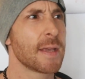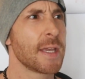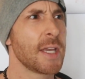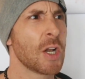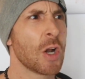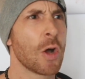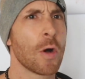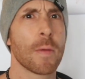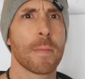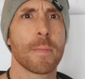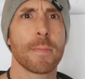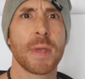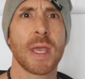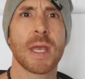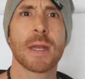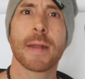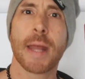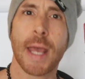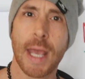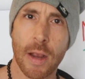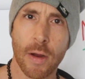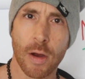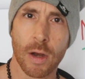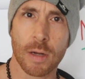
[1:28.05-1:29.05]
you know, me
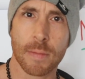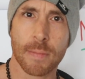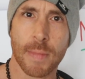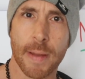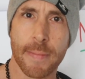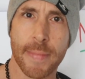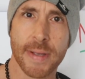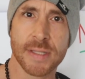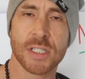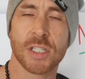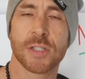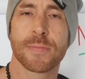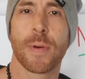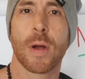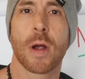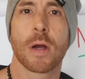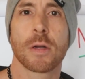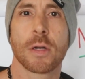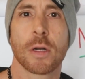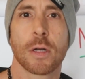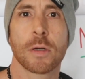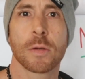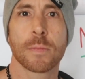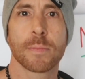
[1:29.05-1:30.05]
and Aaron, my business
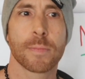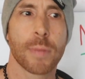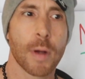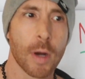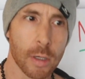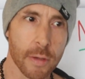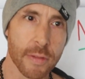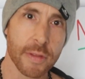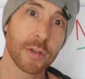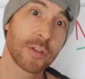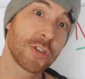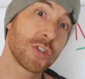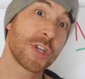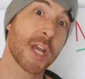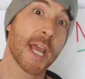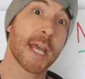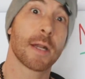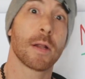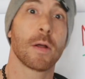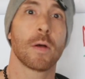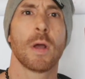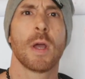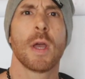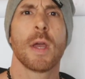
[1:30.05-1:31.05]
partner, part of this
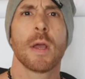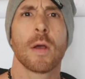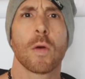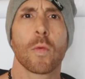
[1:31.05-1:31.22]
channel,